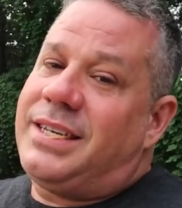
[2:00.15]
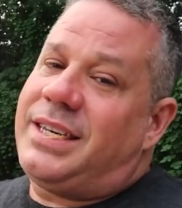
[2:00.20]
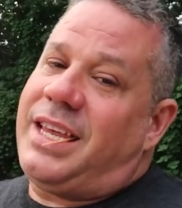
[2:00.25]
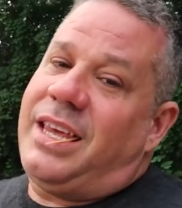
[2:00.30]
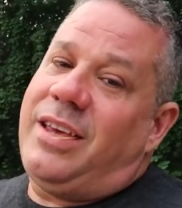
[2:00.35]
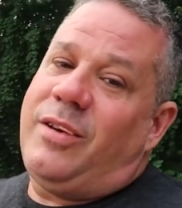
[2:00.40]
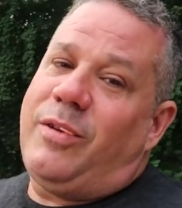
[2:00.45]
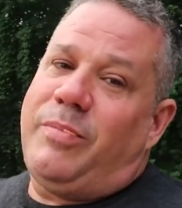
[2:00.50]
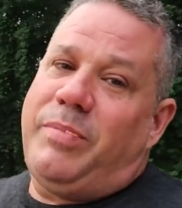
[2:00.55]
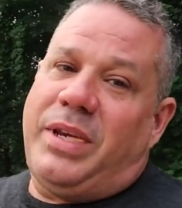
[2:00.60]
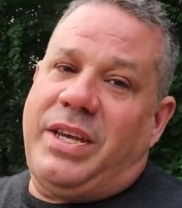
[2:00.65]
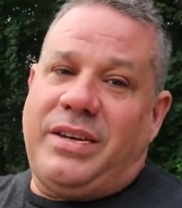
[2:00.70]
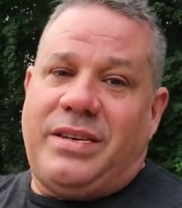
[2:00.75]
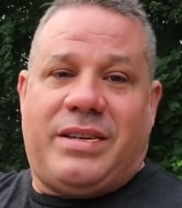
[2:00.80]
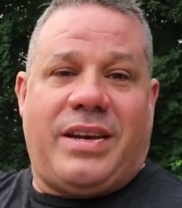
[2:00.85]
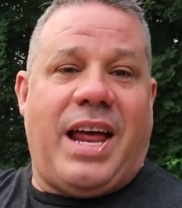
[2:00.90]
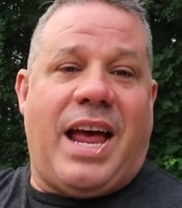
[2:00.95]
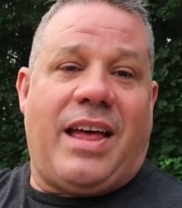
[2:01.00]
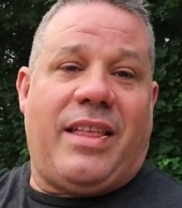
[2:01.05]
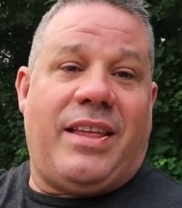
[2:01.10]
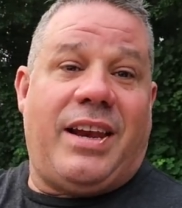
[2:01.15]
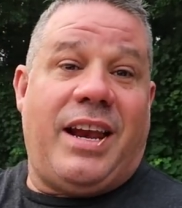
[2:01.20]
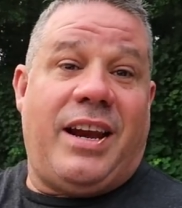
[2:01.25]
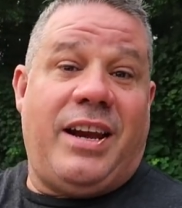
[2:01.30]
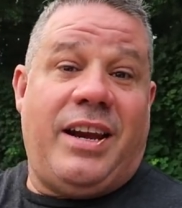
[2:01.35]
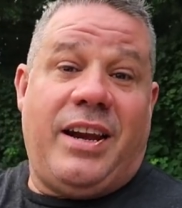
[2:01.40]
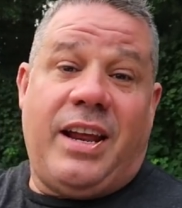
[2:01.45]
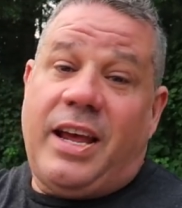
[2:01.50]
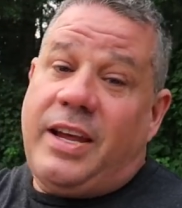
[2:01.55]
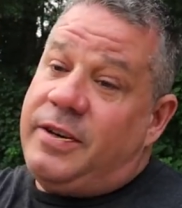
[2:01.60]
skill beats talent
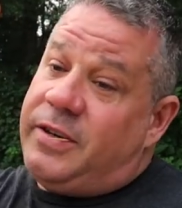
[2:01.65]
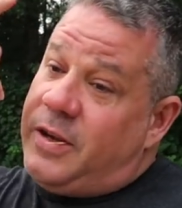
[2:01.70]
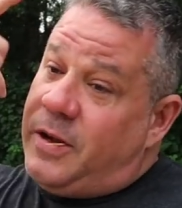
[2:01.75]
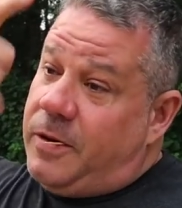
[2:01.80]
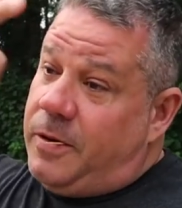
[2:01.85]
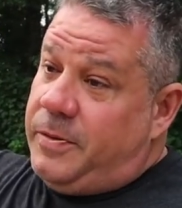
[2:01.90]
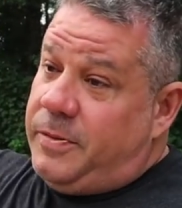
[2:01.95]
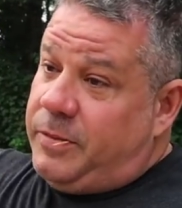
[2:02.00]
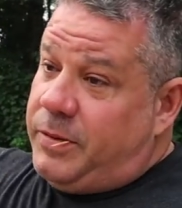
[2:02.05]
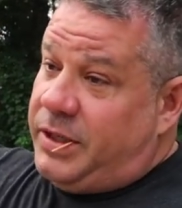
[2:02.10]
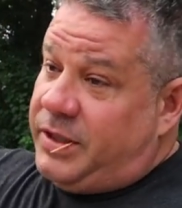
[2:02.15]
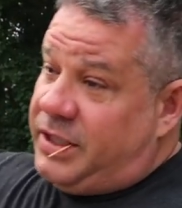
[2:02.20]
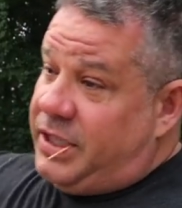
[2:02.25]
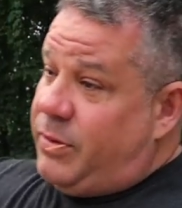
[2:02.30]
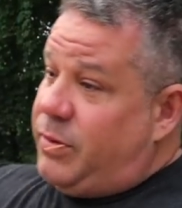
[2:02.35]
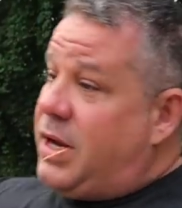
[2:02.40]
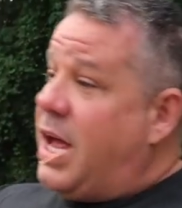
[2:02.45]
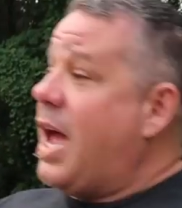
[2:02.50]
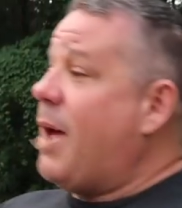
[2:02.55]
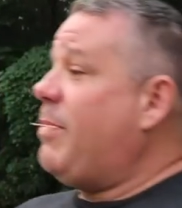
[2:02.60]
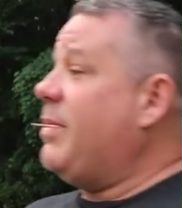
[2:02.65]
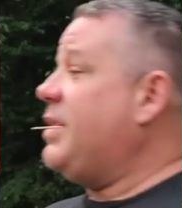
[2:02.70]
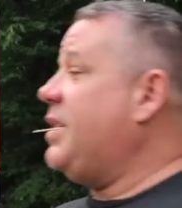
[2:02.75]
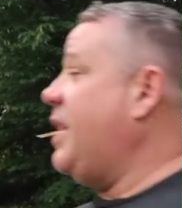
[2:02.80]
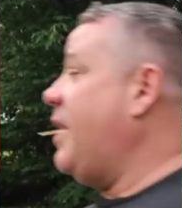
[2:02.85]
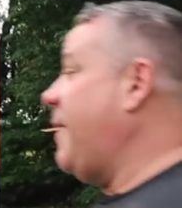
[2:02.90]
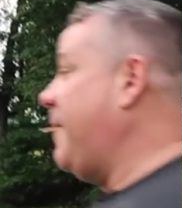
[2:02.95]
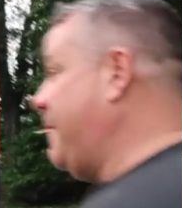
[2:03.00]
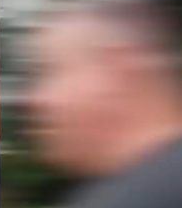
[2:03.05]
any day so we'll see what happens here